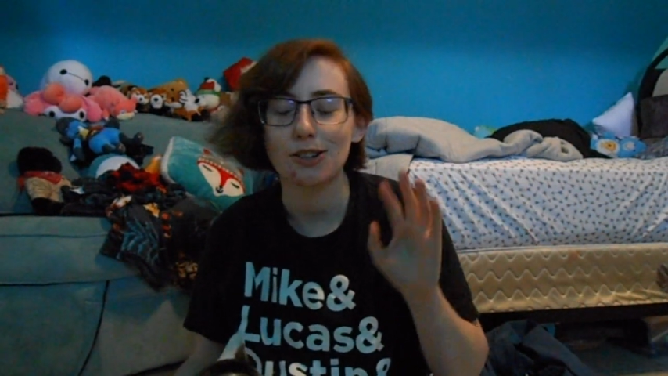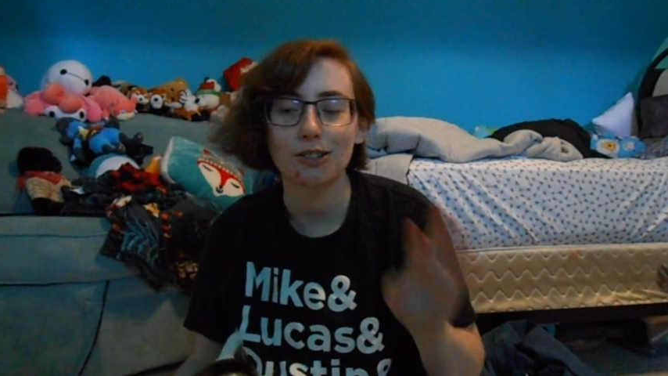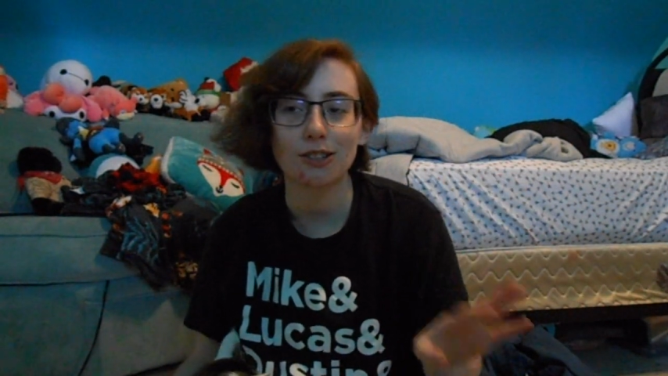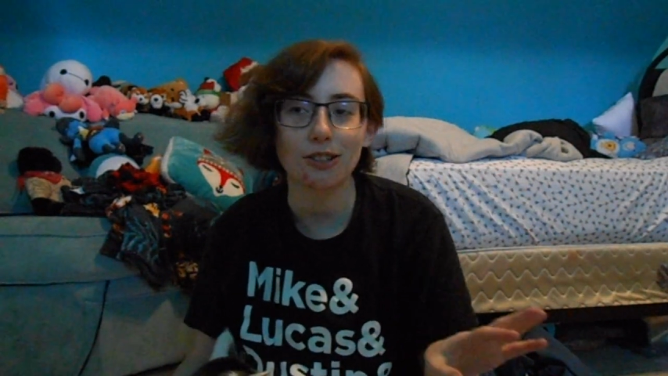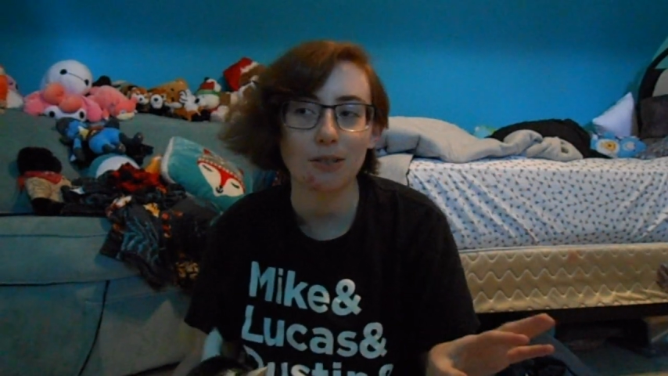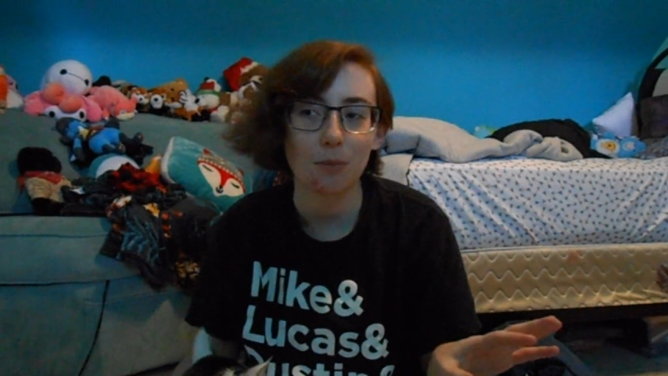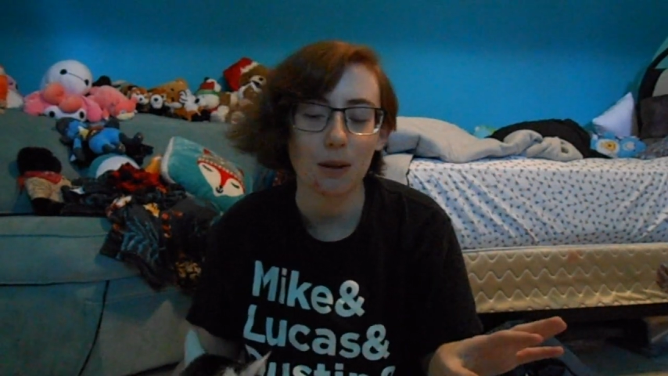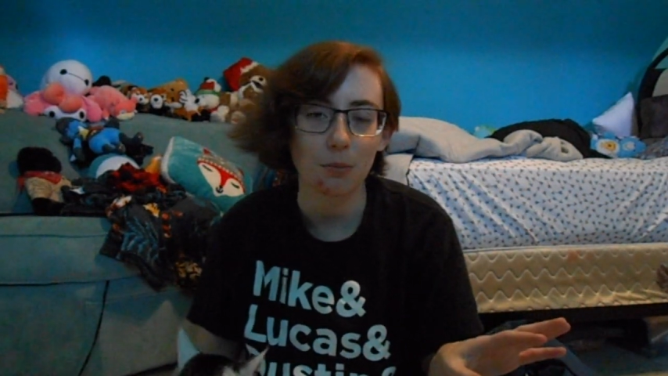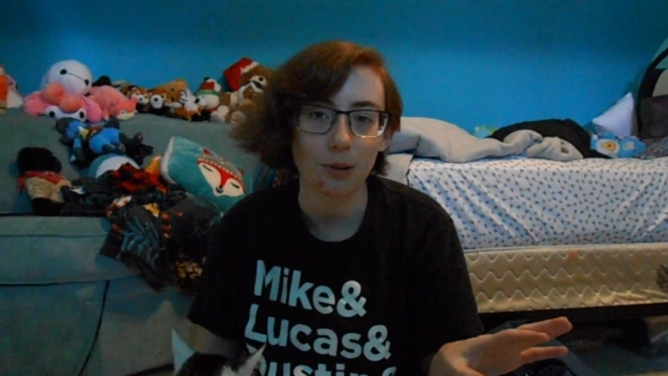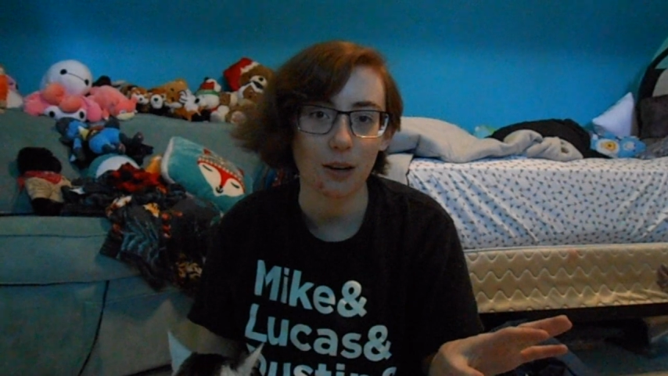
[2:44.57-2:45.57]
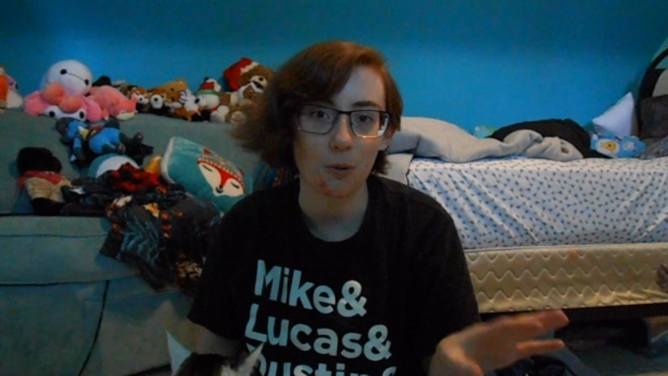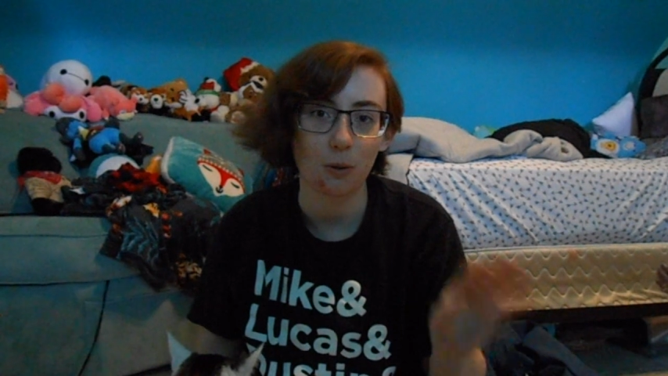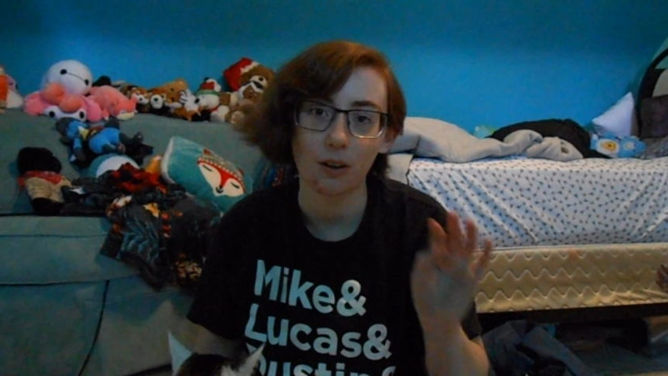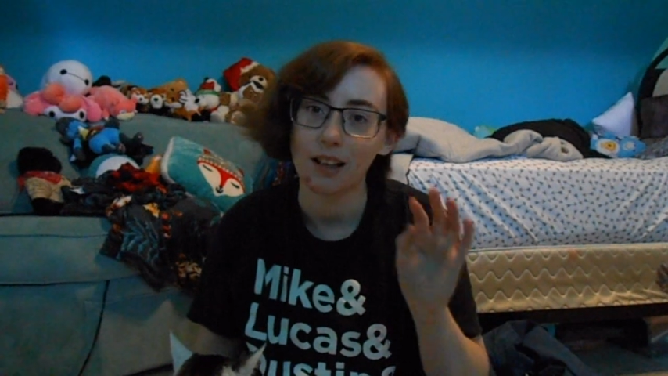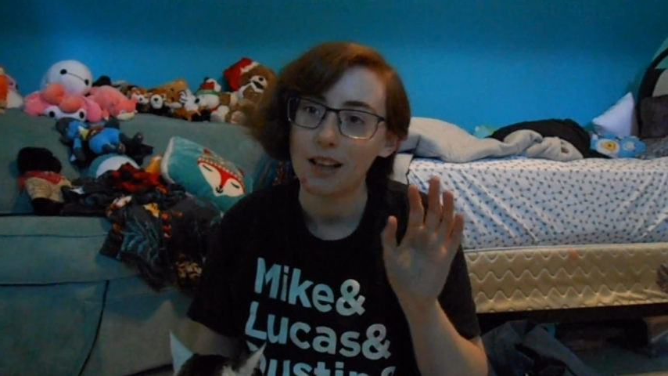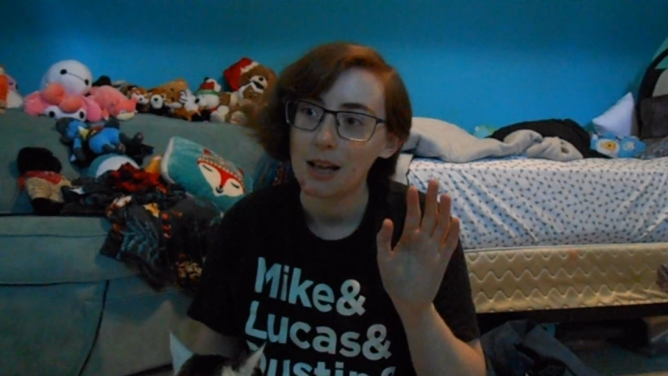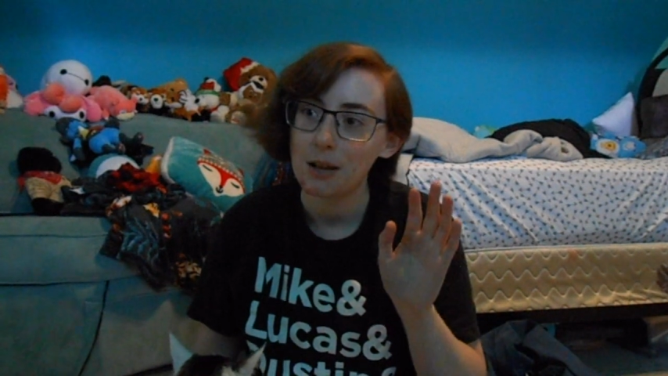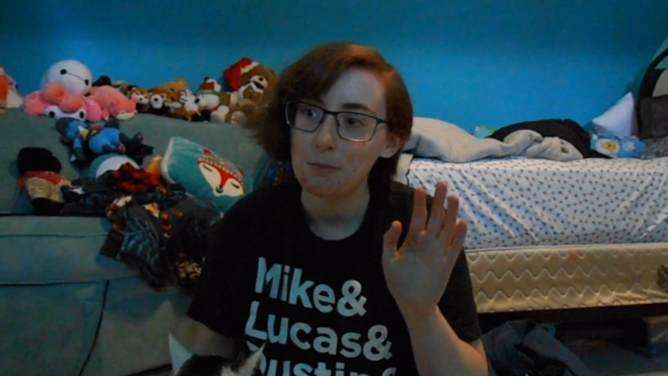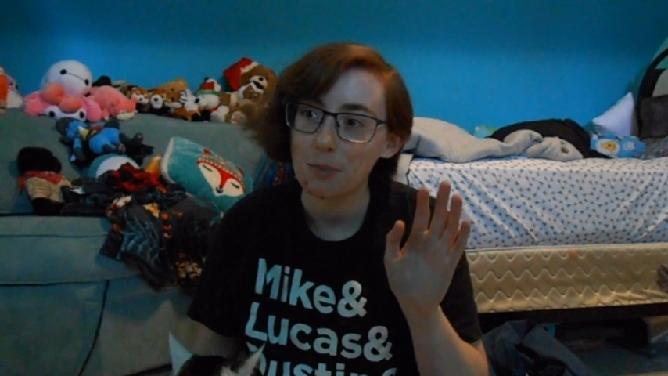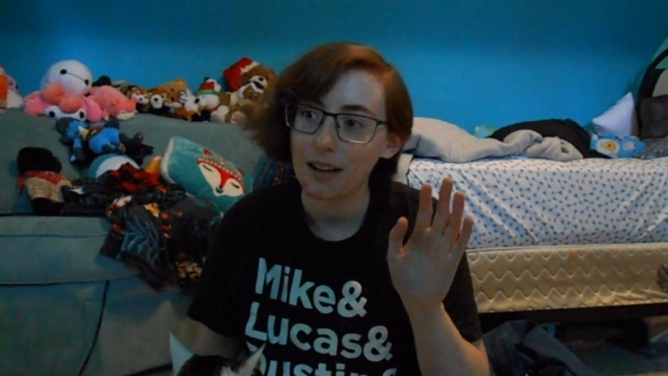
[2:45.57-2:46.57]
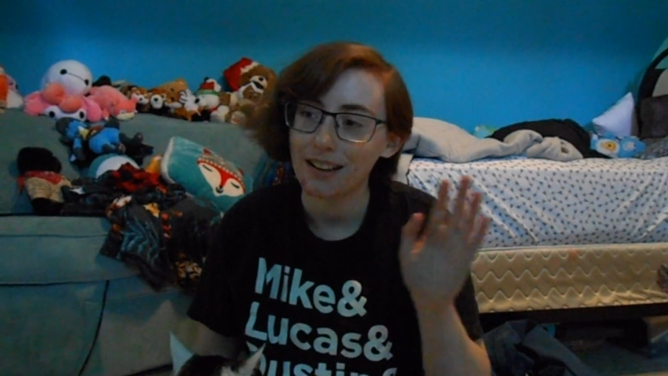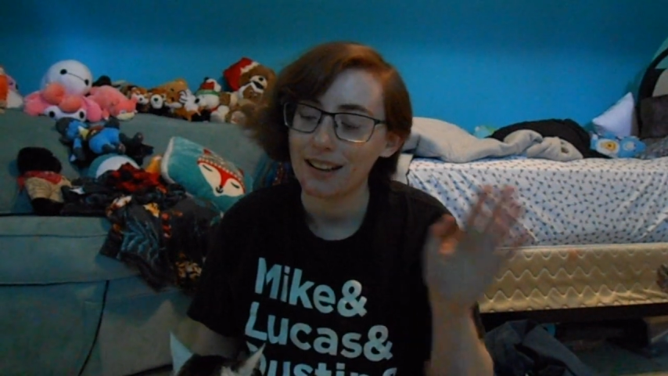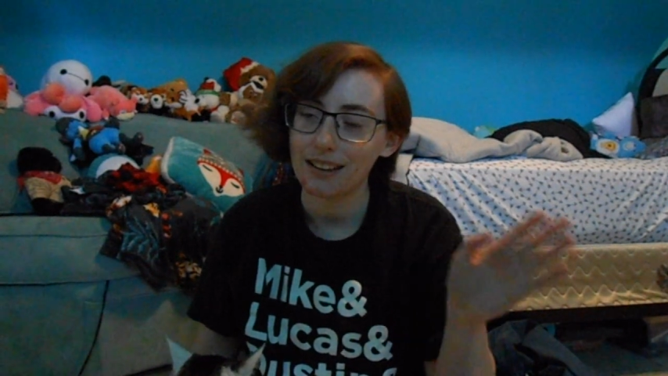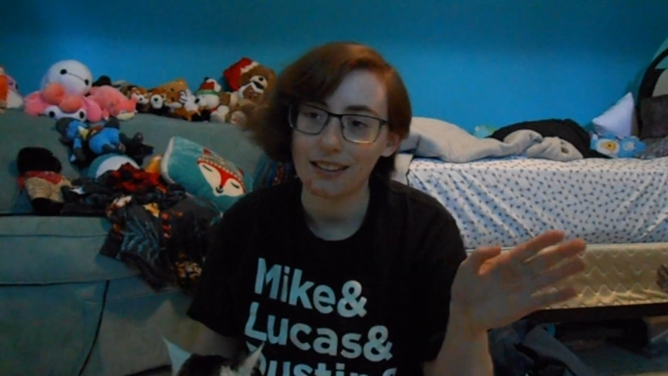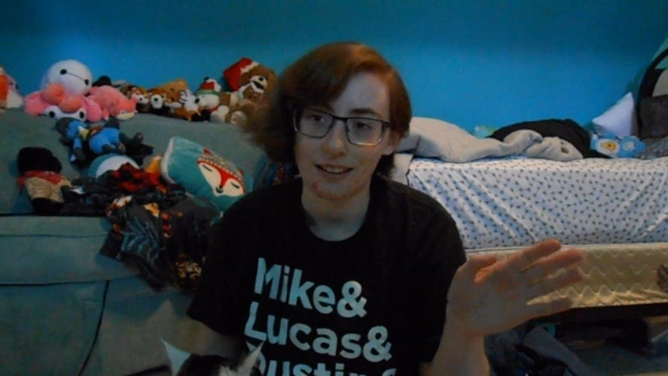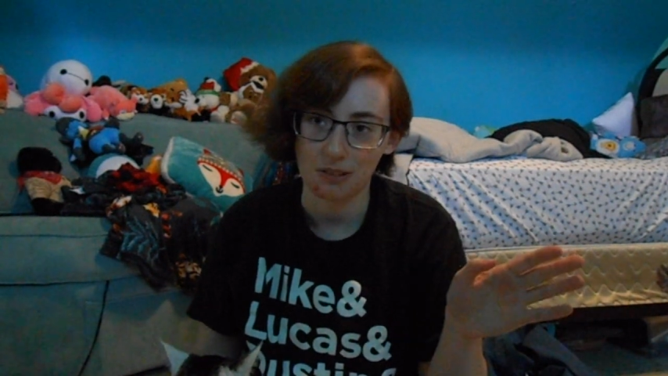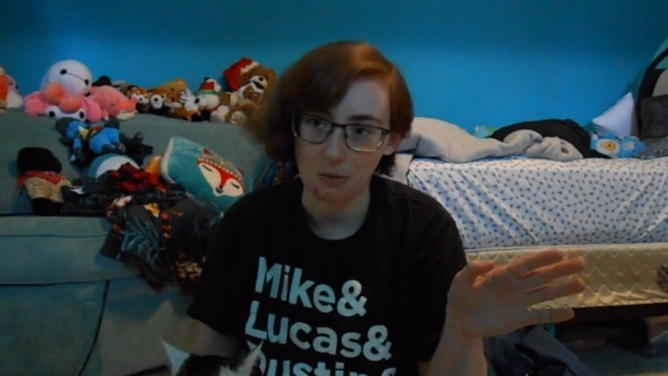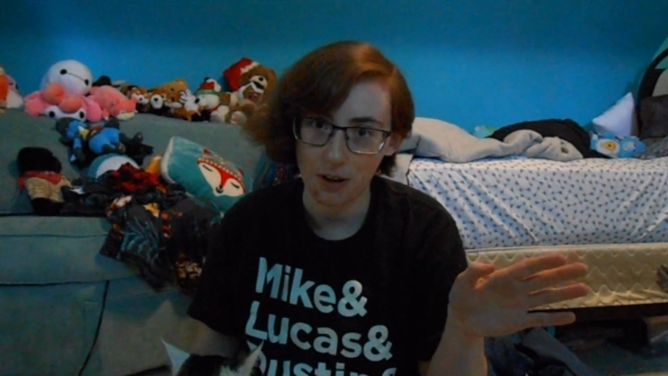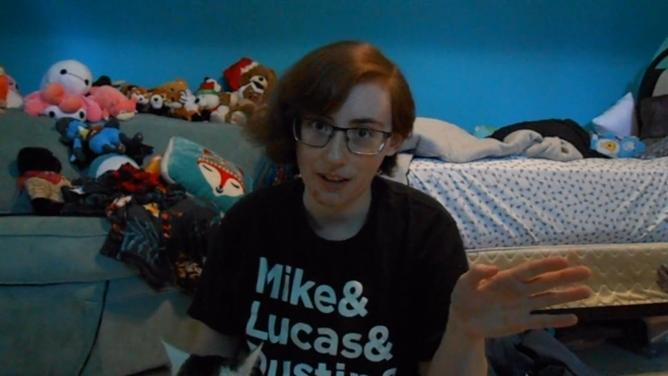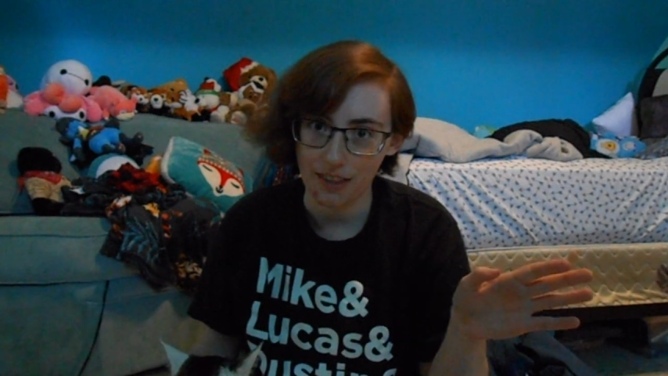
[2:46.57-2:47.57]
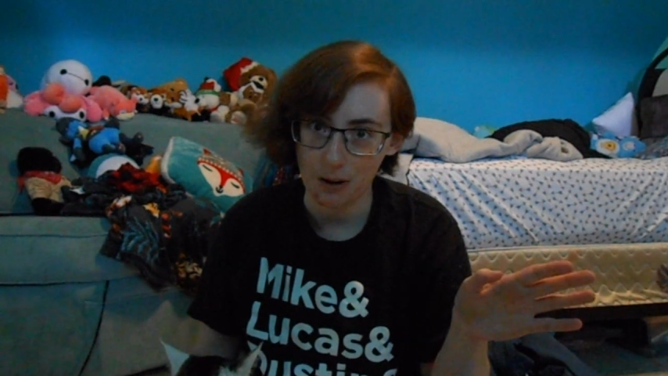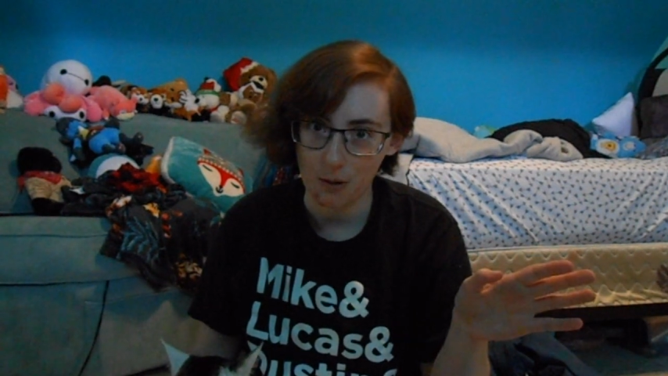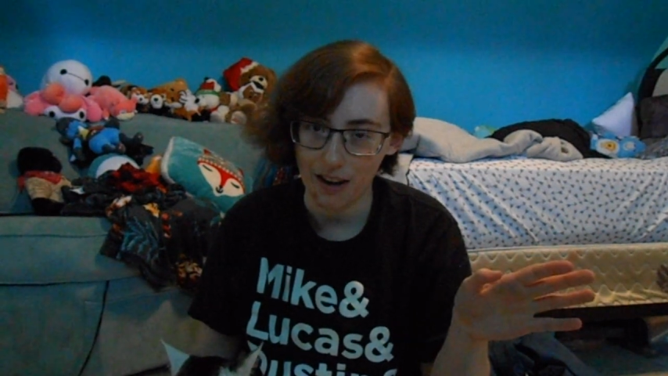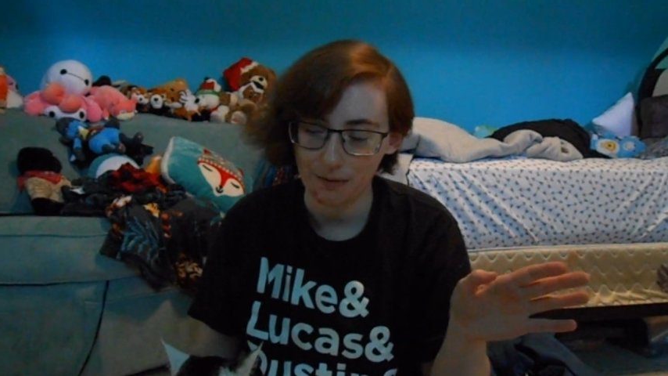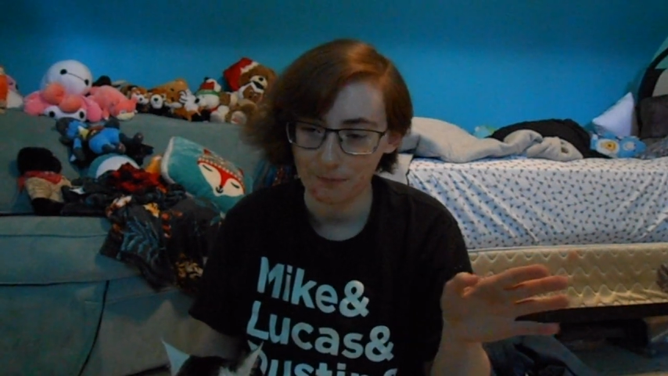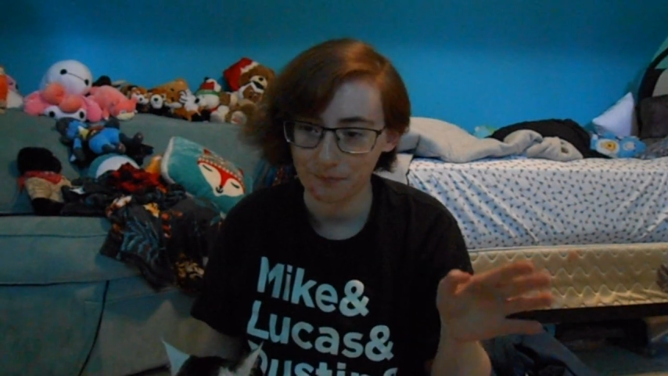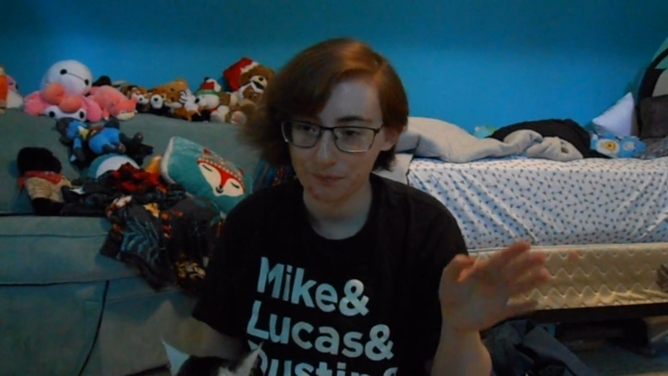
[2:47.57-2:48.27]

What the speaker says: should be a prequel, but it doesn't work that way.